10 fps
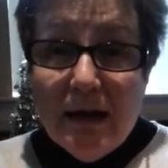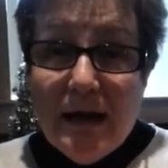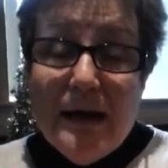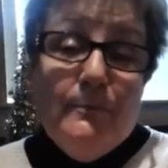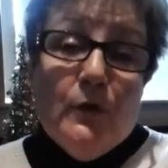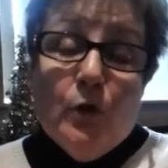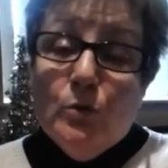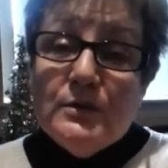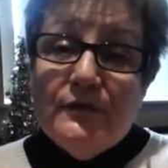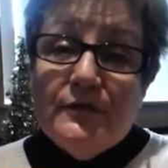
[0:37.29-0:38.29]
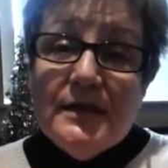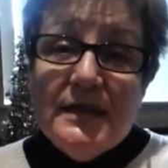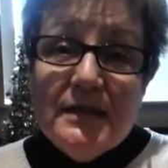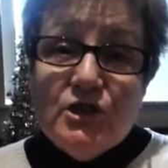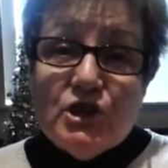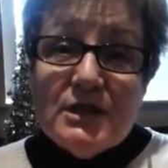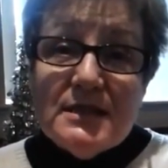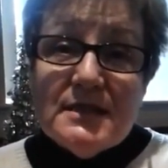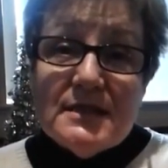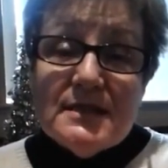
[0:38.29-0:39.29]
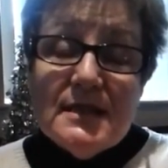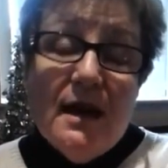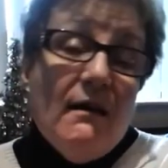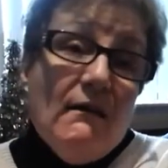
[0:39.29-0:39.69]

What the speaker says: They're all different ages,